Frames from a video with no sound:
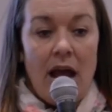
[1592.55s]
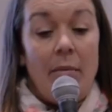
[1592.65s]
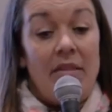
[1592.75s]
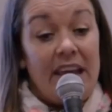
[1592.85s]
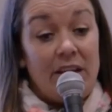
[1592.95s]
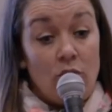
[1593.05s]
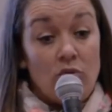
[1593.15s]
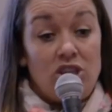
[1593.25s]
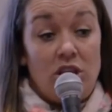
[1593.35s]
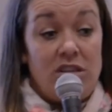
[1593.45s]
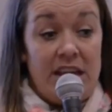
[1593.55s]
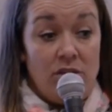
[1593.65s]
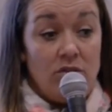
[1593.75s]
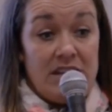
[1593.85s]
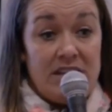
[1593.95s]
And then they can also take
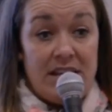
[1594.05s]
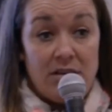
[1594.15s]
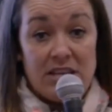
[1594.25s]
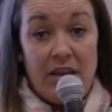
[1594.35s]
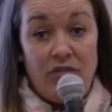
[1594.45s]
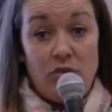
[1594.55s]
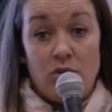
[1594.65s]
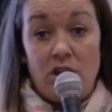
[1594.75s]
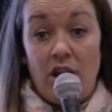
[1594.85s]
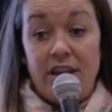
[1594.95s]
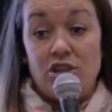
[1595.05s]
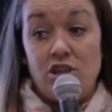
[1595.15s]
your details if you would like